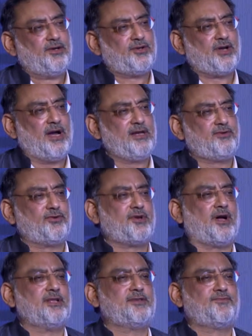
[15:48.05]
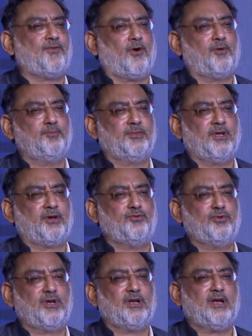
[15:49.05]
trying to transform the
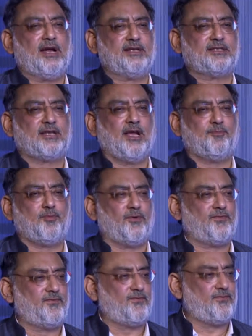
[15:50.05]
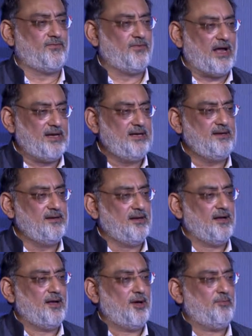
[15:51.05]
rural landscape of Valley
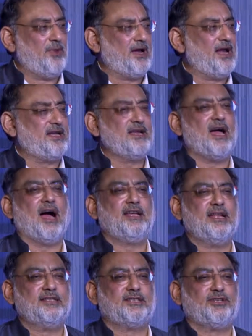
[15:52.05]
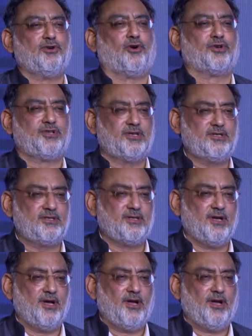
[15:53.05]
by getting high density orchards.